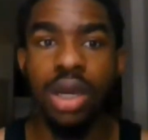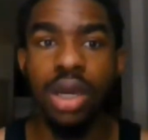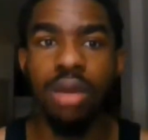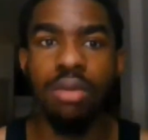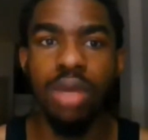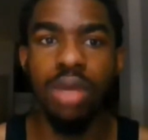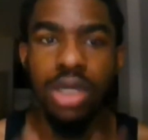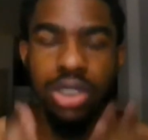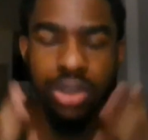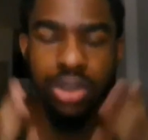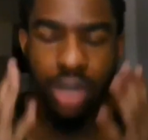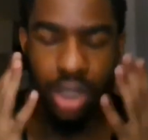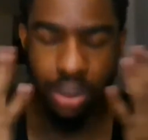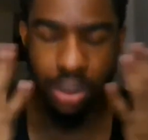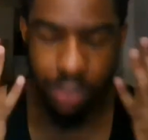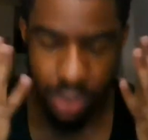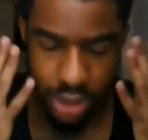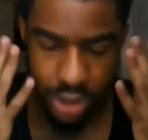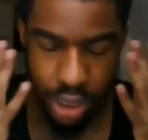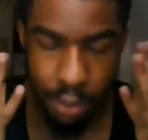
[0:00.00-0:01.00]
but he's trying to
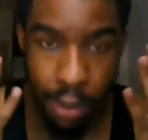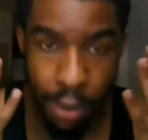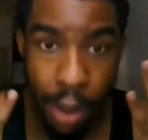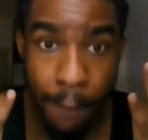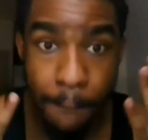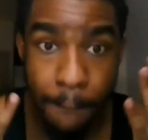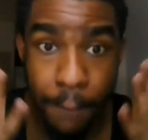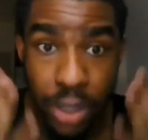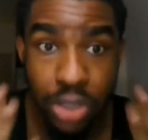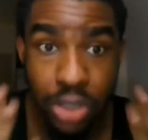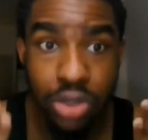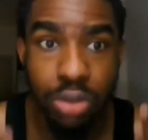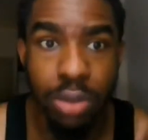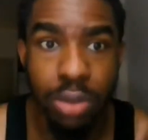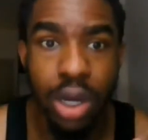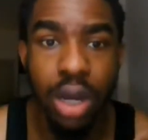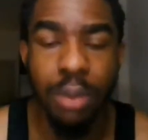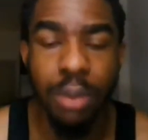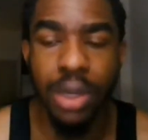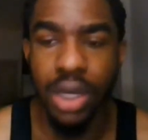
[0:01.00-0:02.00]
protect my mental
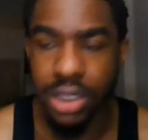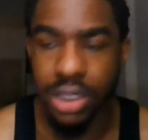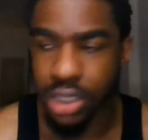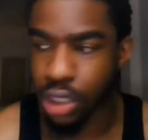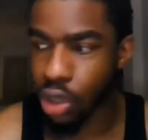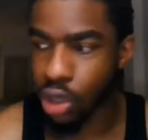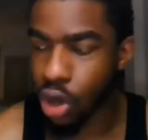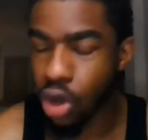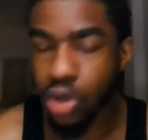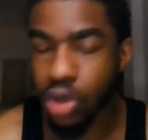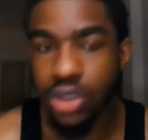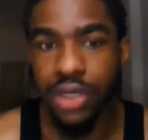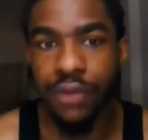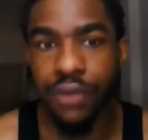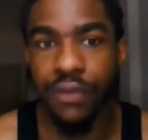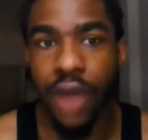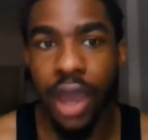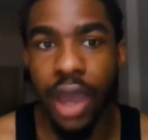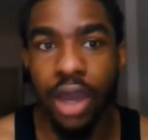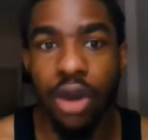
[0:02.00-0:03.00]
body, because he knows
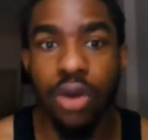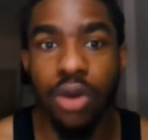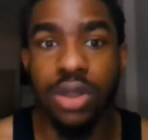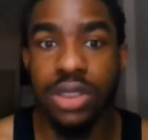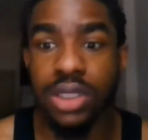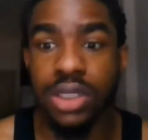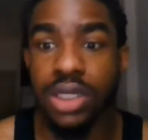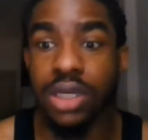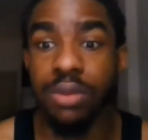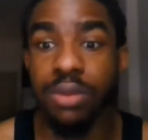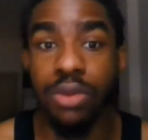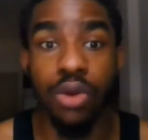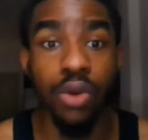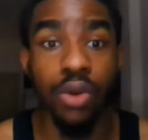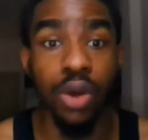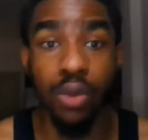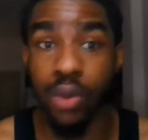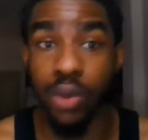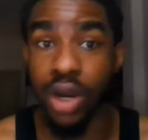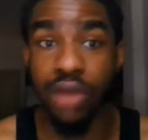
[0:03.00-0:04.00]
if I go to sleep
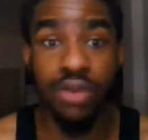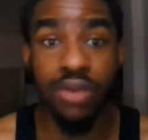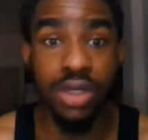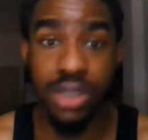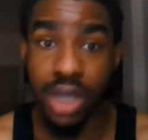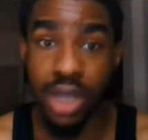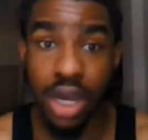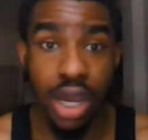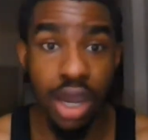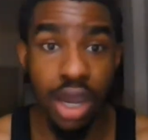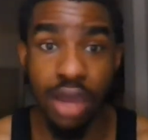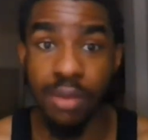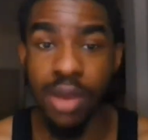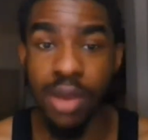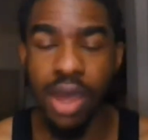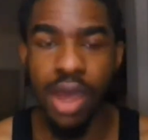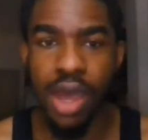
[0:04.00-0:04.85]
during whatever time